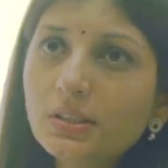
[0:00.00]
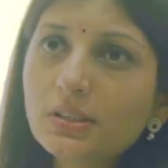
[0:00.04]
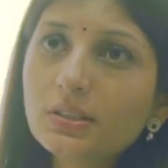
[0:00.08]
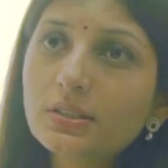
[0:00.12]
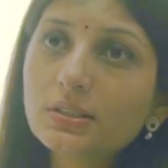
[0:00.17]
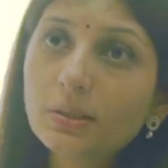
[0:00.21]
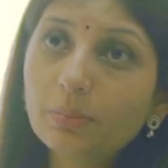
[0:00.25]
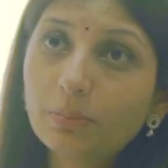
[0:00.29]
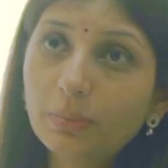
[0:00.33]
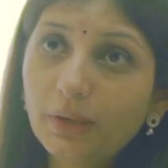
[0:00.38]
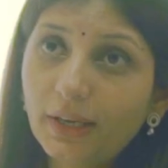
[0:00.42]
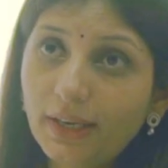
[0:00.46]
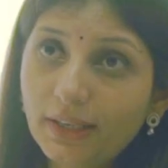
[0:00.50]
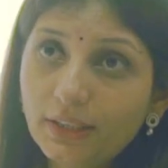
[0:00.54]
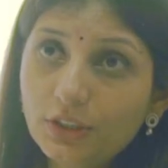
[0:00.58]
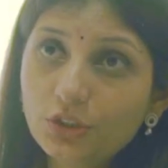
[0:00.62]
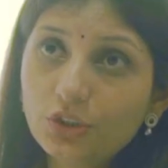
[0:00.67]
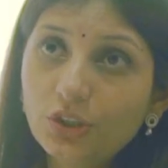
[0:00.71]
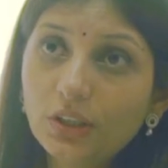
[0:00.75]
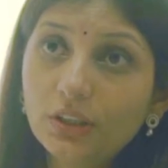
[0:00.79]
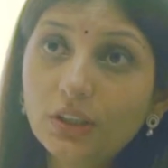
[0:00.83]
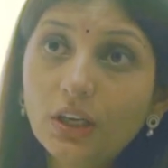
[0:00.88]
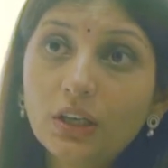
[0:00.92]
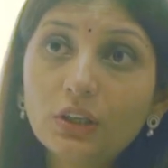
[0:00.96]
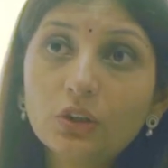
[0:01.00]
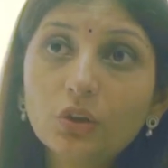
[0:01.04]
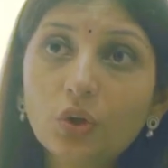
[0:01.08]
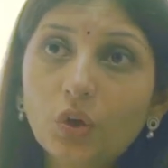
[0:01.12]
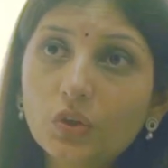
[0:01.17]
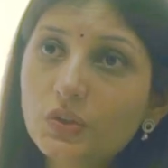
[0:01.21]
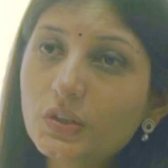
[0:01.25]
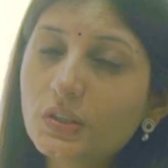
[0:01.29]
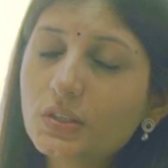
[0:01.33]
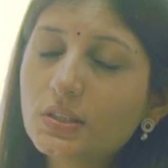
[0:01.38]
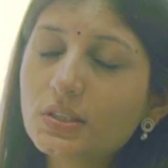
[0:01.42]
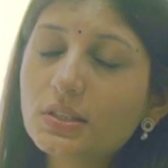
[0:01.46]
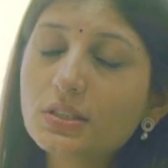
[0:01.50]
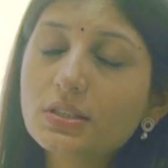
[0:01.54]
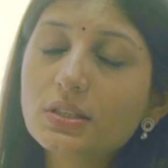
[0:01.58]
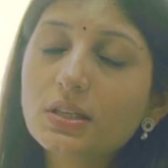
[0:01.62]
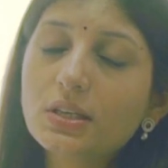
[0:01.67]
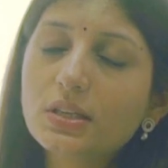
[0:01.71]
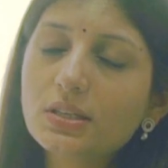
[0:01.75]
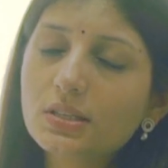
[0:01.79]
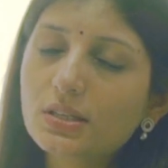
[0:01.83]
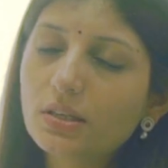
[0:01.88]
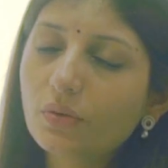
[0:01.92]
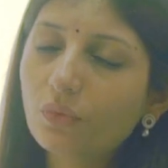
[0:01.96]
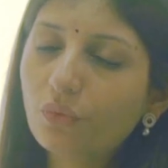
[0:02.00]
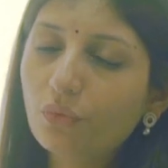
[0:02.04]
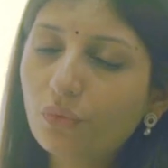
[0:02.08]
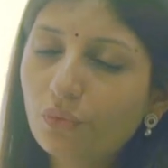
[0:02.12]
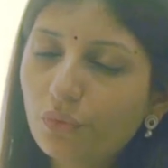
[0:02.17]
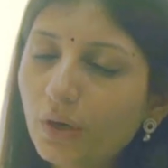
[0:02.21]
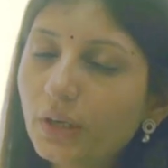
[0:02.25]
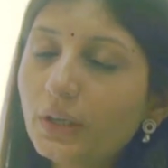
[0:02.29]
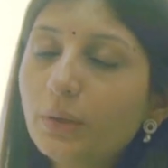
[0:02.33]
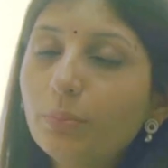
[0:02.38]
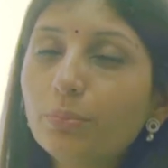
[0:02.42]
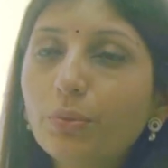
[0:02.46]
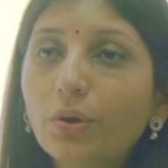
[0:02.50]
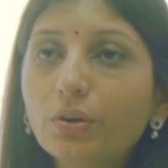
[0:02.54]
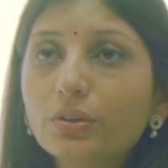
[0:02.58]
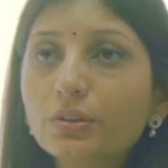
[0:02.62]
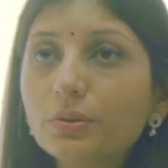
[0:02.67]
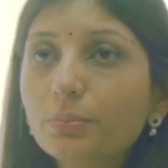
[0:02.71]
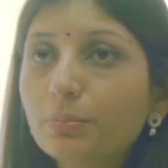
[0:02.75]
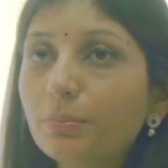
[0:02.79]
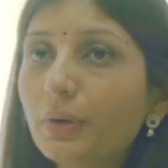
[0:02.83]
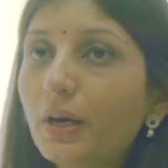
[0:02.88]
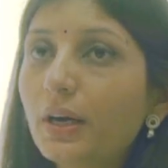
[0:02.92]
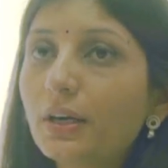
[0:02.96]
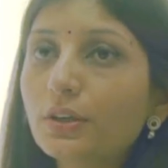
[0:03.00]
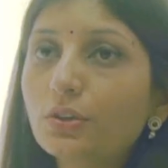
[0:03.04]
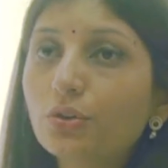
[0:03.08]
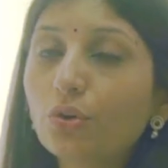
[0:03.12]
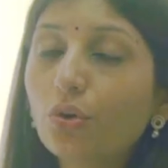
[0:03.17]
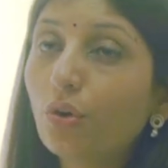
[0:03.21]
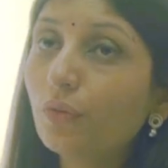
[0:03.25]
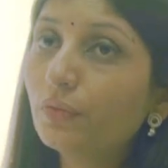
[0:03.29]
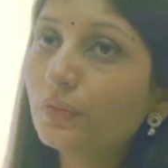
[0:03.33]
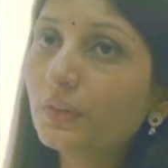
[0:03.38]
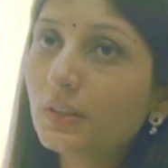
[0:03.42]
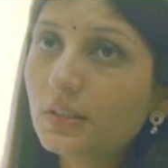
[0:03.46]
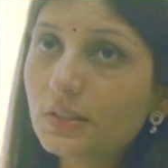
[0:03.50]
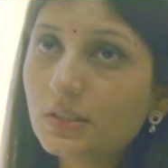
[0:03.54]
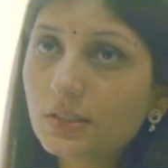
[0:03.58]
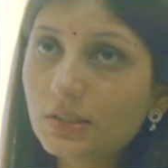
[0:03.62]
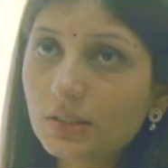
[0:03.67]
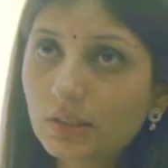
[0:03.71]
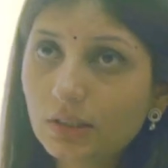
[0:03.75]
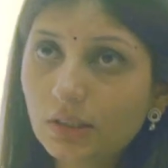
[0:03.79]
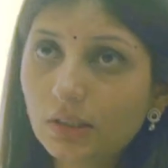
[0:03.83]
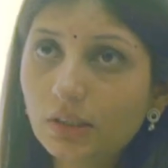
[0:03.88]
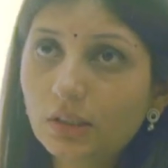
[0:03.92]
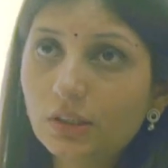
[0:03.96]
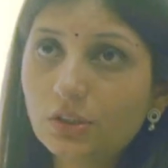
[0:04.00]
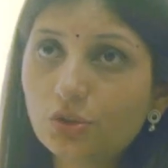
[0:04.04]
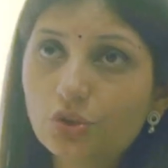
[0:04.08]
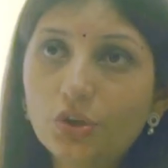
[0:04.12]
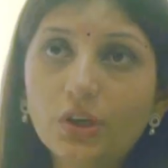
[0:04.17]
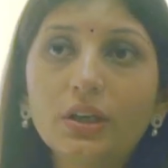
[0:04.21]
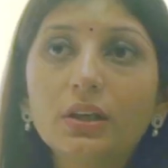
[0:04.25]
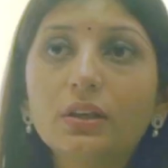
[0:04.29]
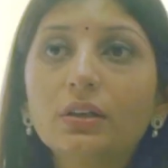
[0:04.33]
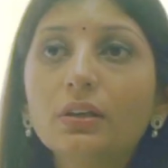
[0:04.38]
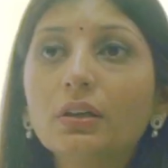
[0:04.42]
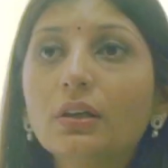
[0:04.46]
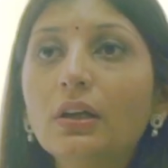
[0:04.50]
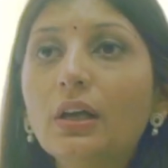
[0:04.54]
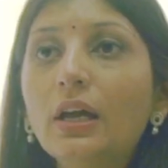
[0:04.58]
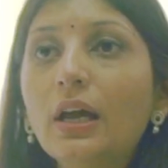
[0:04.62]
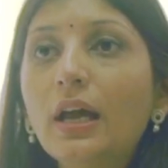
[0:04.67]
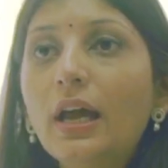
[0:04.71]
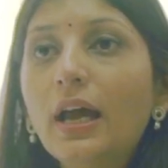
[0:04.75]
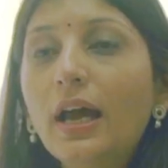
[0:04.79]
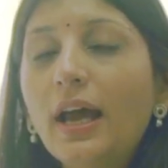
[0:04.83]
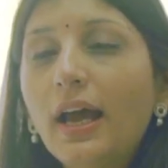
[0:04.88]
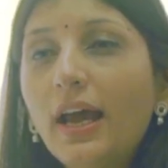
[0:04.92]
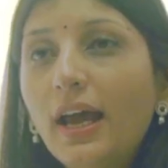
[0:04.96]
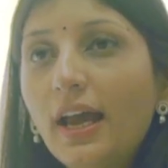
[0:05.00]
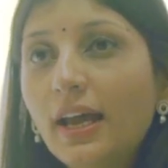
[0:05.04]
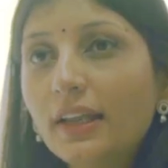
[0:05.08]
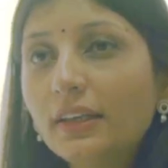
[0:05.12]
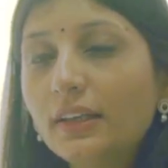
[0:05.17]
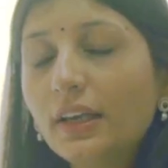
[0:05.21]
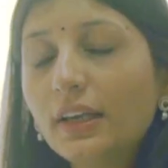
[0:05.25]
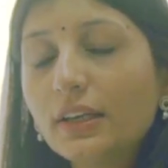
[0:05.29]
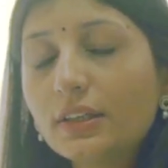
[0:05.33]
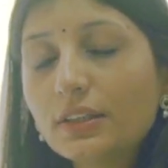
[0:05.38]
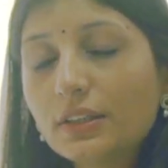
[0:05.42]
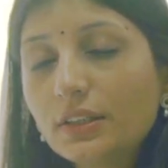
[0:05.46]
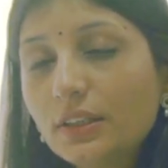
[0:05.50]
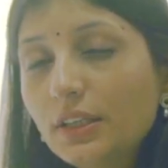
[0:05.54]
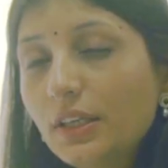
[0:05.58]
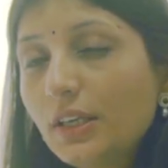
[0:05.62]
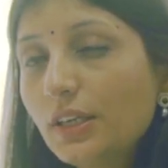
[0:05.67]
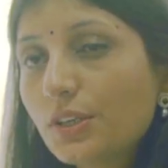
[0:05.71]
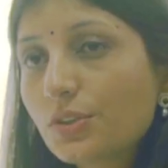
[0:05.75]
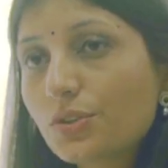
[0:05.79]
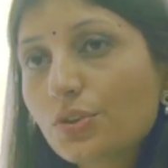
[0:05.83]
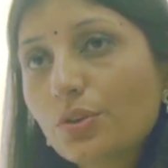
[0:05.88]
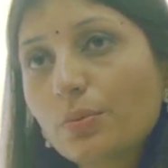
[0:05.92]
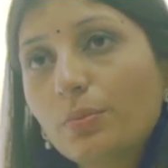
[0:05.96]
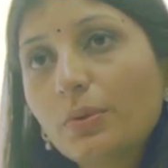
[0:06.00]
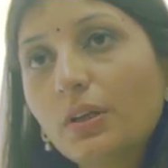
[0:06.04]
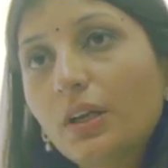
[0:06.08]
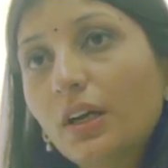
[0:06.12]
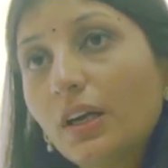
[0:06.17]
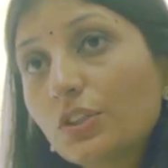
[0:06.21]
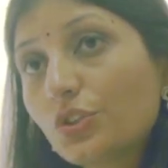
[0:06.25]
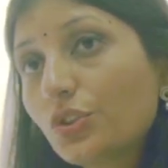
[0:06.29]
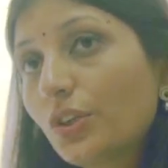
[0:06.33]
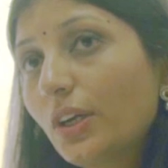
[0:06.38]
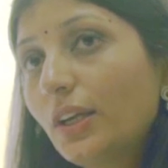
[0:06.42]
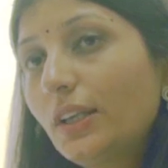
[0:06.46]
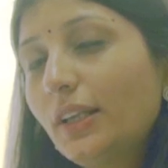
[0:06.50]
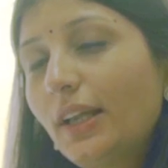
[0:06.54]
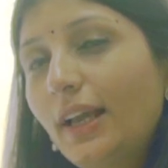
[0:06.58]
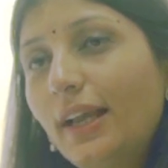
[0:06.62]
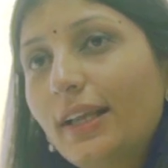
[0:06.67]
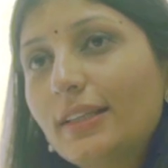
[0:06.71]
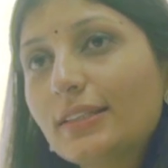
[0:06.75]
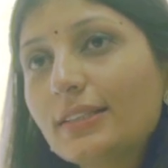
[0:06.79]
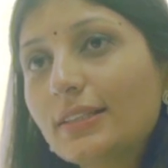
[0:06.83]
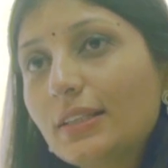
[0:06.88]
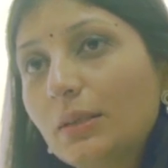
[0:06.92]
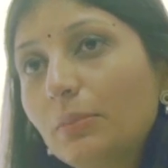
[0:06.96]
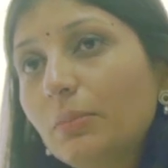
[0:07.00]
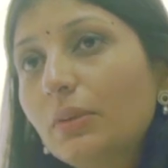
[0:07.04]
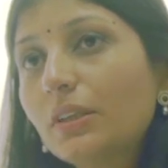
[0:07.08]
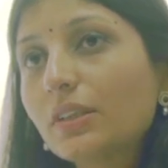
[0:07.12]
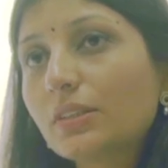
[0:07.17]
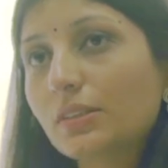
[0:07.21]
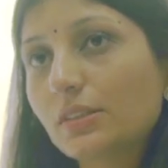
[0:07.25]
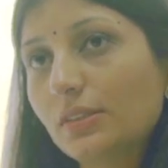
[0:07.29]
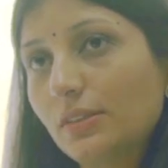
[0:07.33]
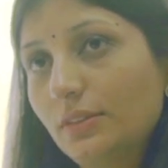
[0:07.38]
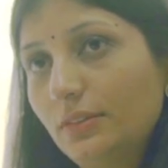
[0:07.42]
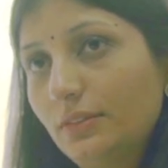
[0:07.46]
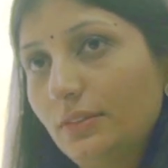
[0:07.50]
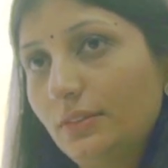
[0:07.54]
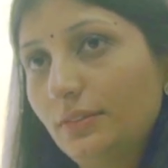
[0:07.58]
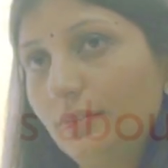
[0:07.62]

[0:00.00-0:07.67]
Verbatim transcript: Supply chain and logistics is a very important part of this chain and it needs to be agile and seamless.